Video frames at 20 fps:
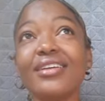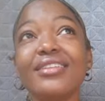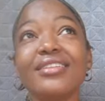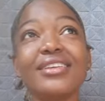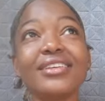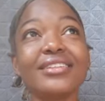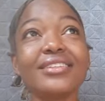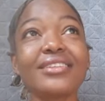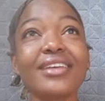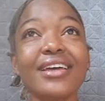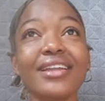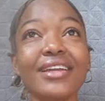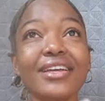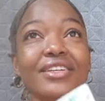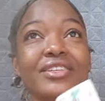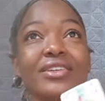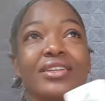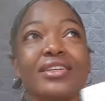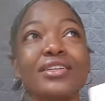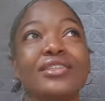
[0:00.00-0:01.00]
this
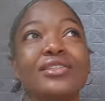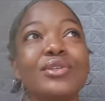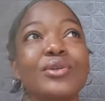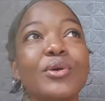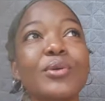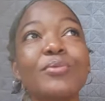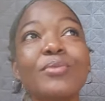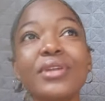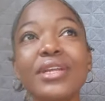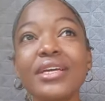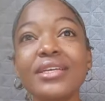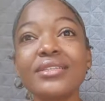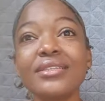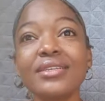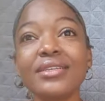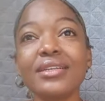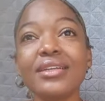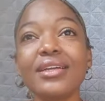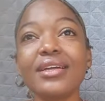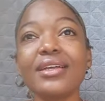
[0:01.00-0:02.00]
connection is so blessed
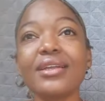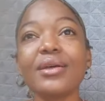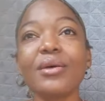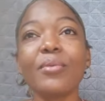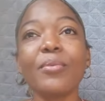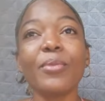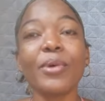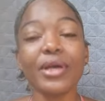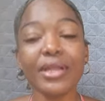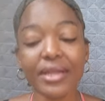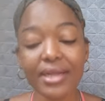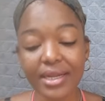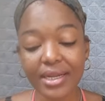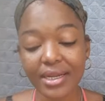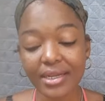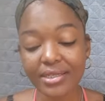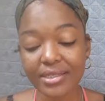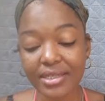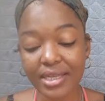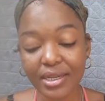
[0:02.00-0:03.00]
and
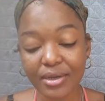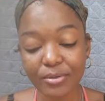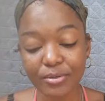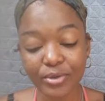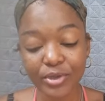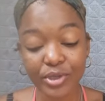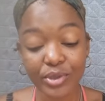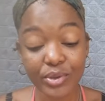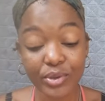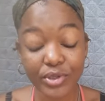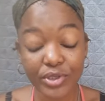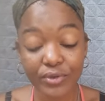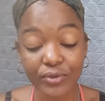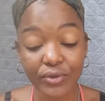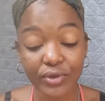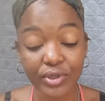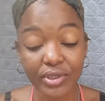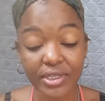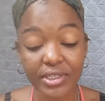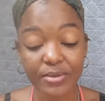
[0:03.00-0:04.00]
abundant and
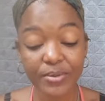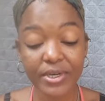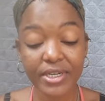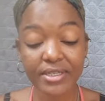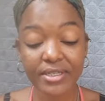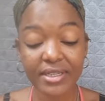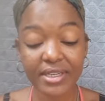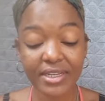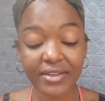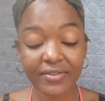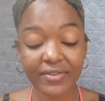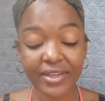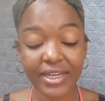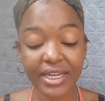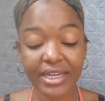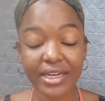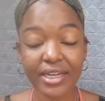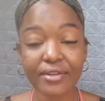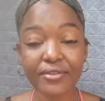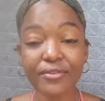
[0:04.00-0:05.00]
beautiful this person they feel
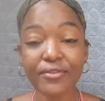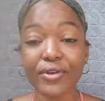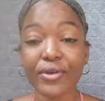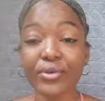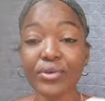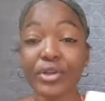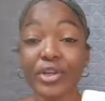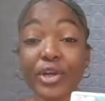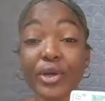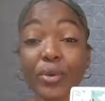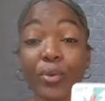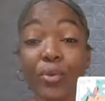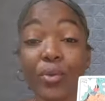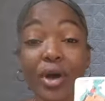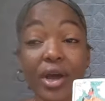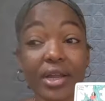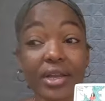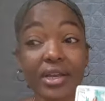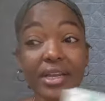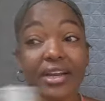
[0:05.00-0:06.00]
like they found their
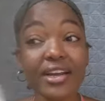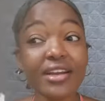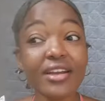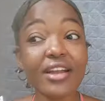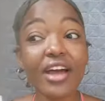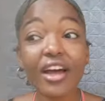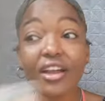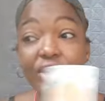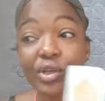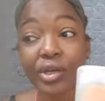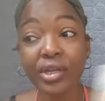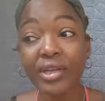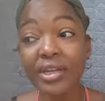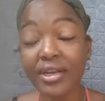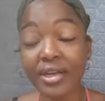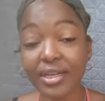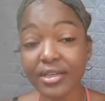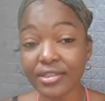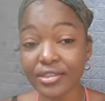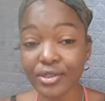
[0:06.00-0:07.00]
one they're not gonna
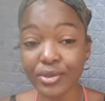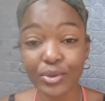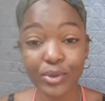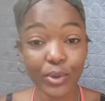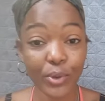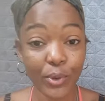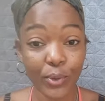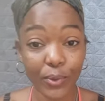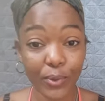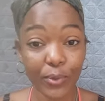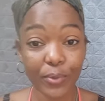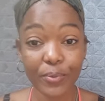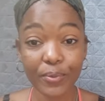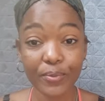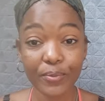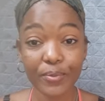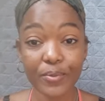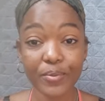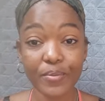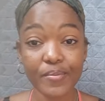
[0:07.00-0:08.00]
let you go
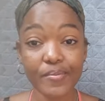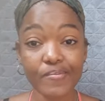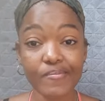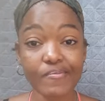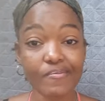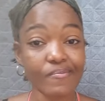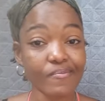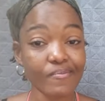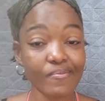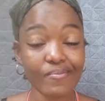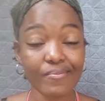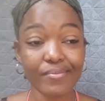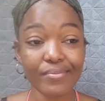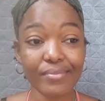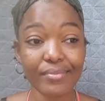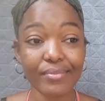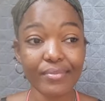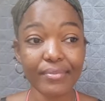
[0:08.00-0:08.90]
mm -mm.